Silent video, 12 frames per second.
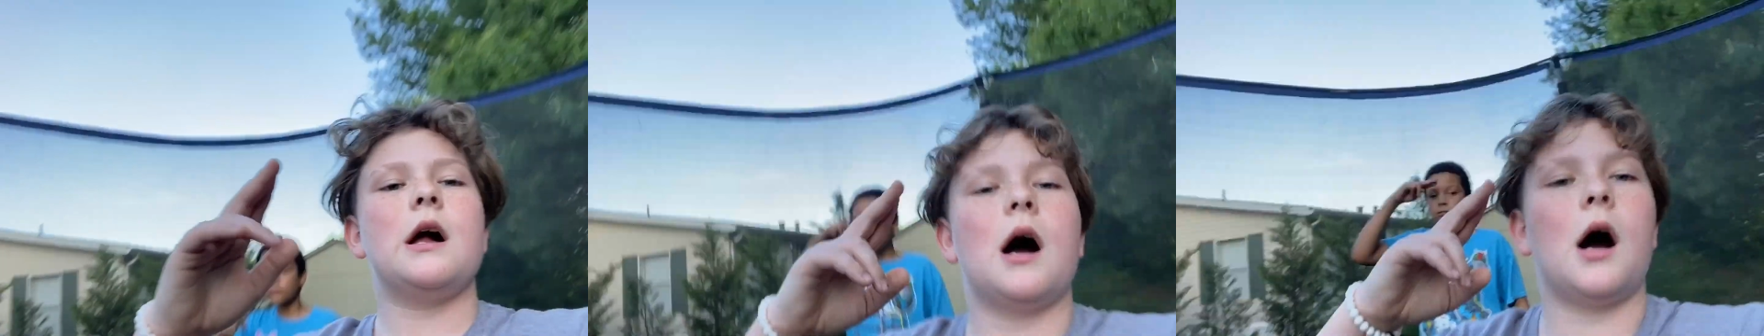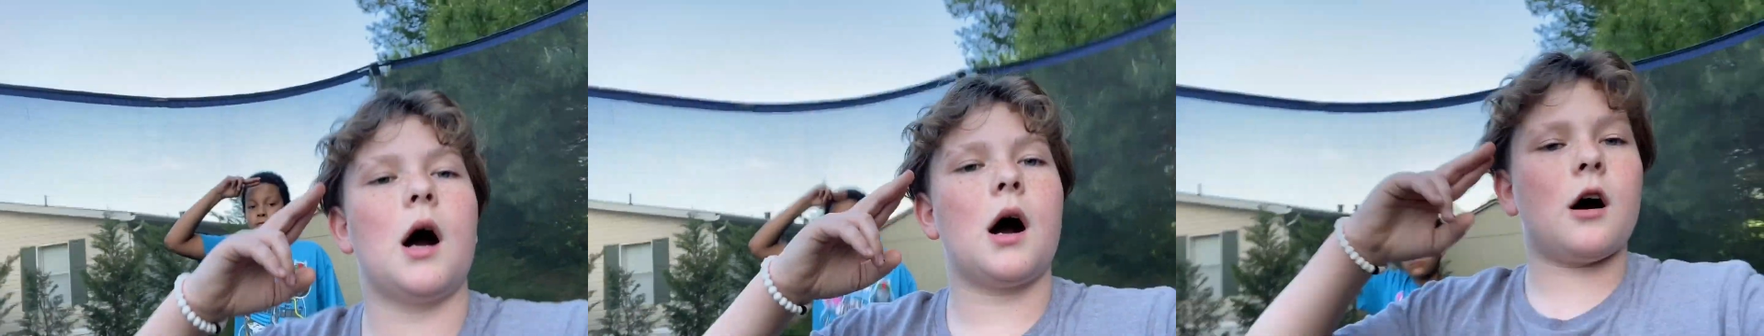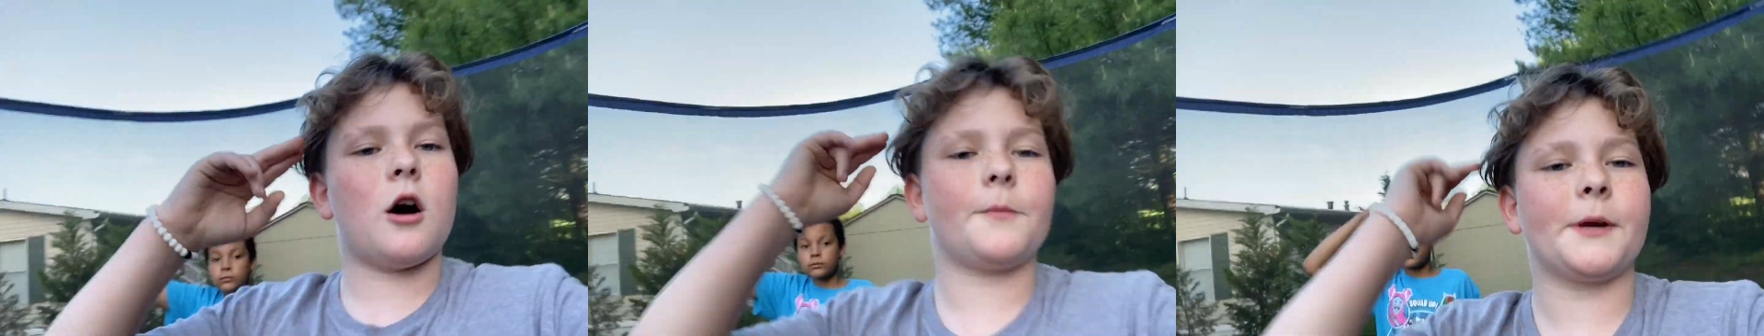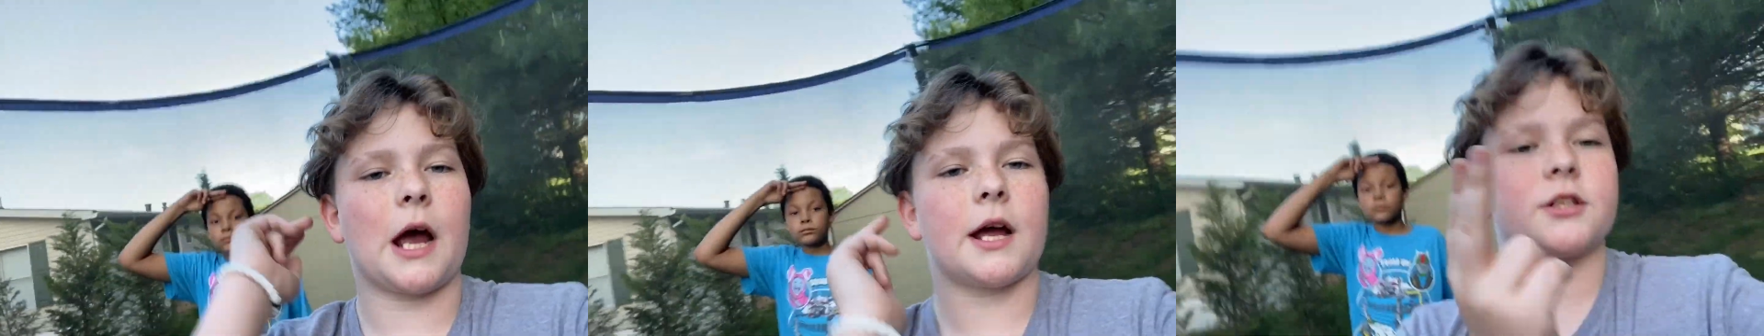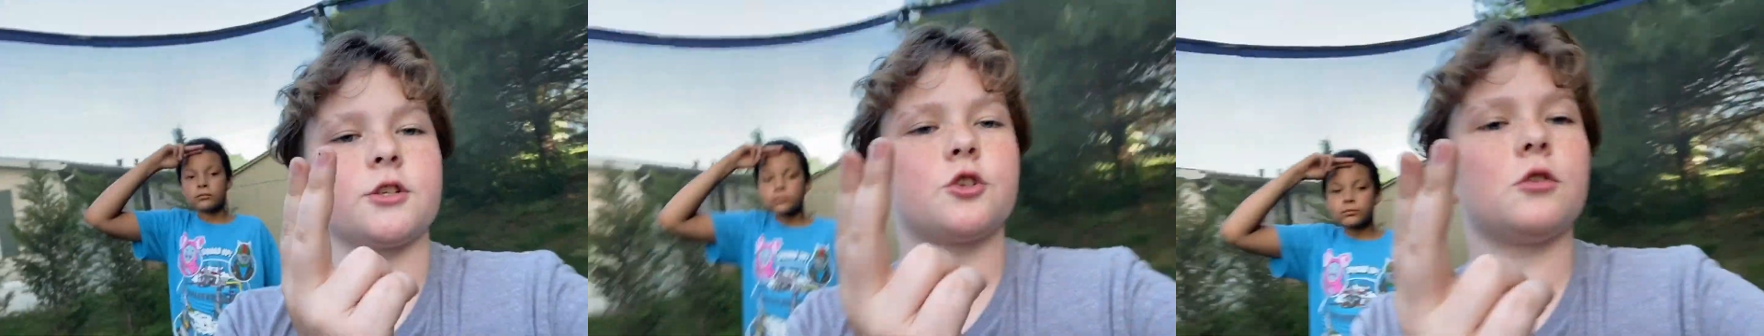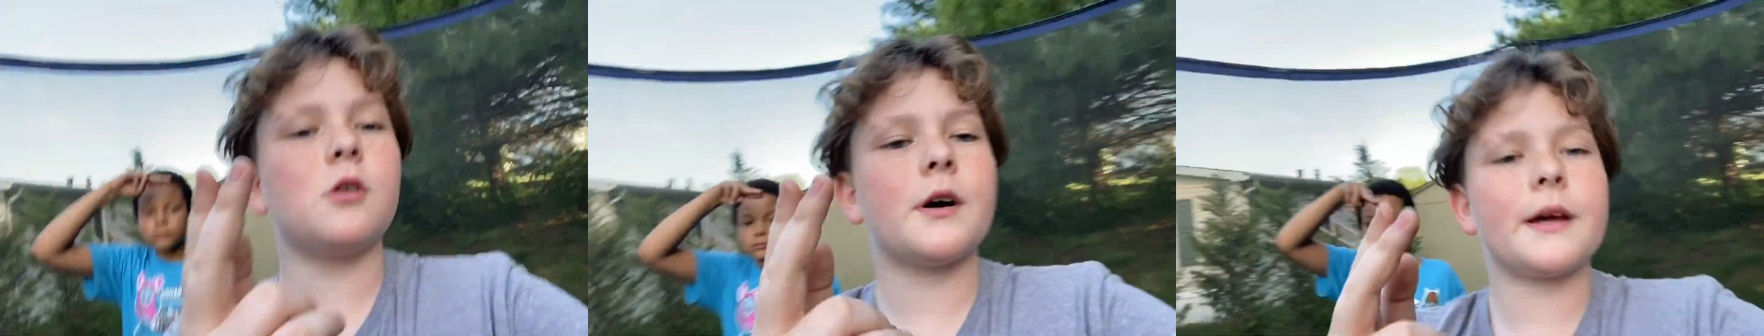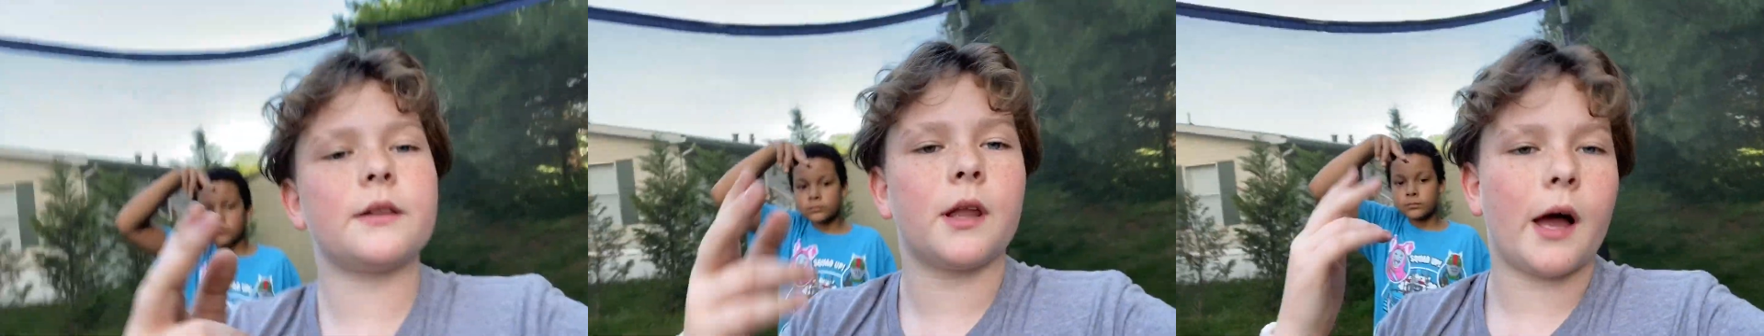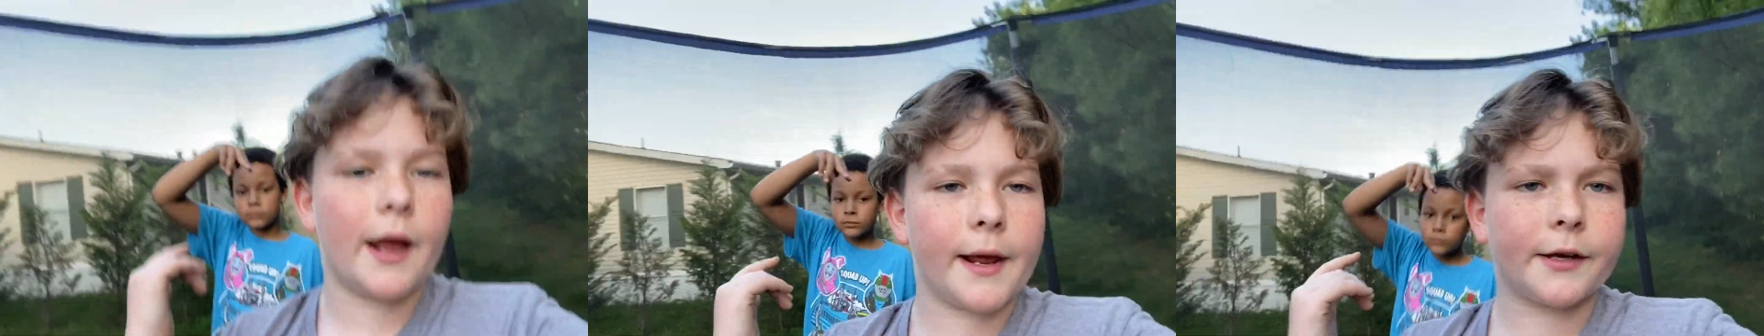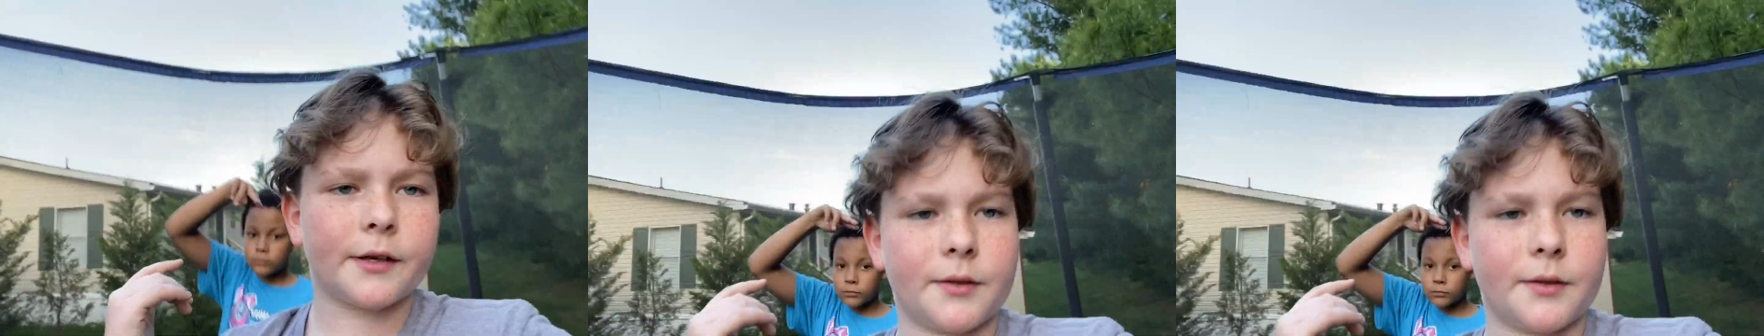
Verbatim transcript: Uh, hope you guys enjoy, like,